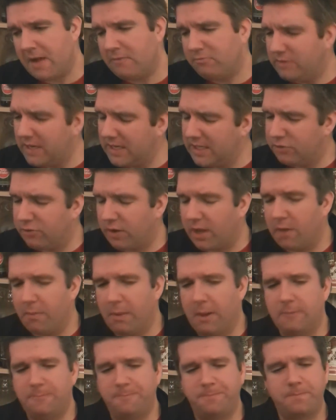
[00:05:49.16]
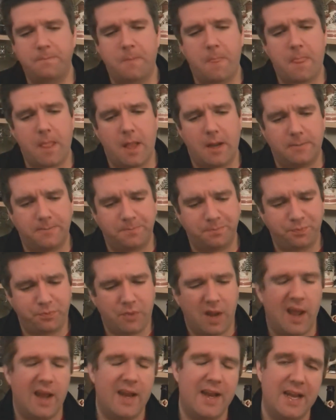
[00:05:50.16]
Really drinkable.
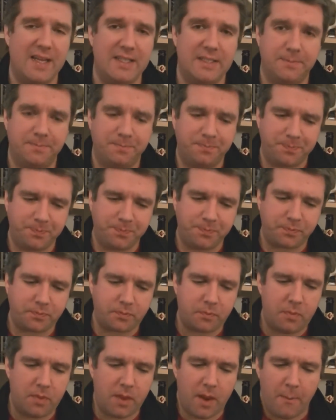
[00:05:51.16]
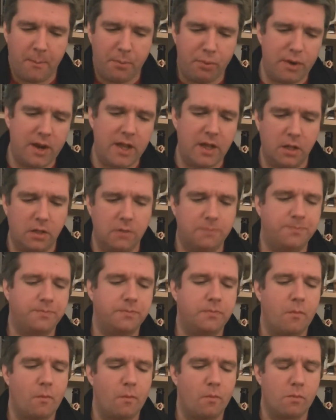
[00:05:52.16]
Nice prickle
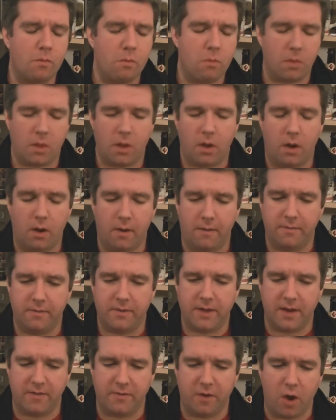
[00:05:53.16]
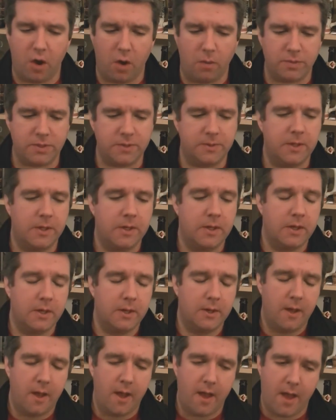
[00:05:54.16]
of kind of hops.
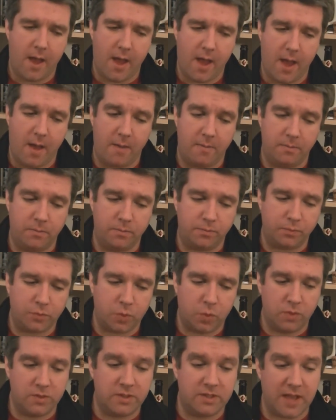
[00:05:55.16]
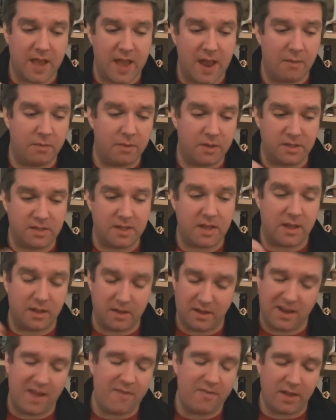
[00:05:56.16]
Once again, I'm going to
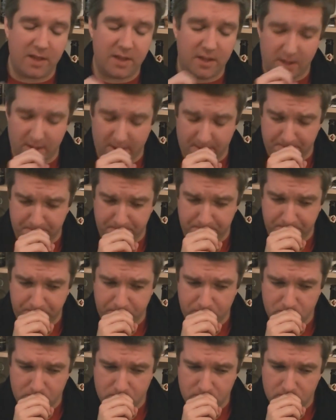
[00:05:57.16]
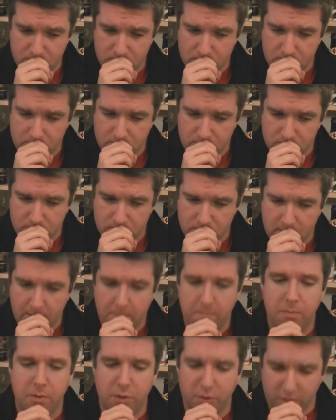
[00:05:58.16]
say definitely
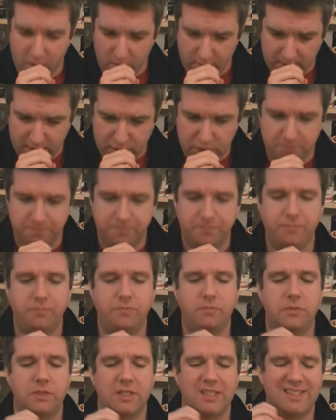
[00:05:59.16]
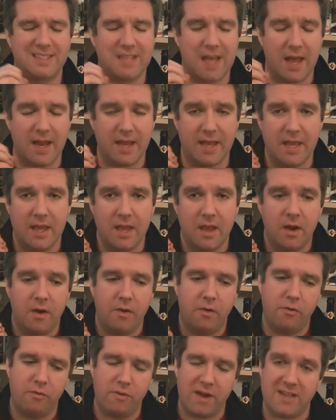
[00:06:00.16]
blood orange, slightly
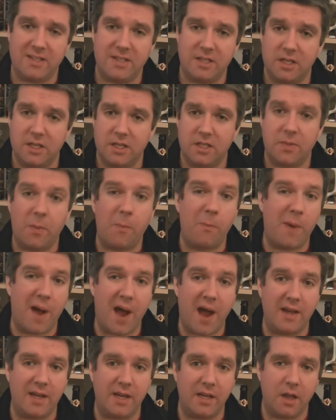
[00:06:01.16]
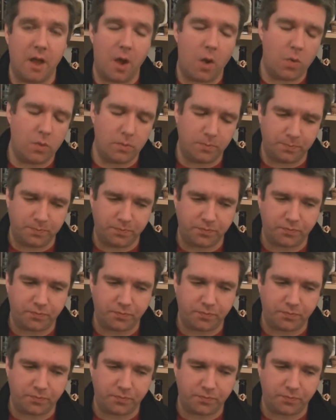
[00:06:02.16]
resinous, piney note,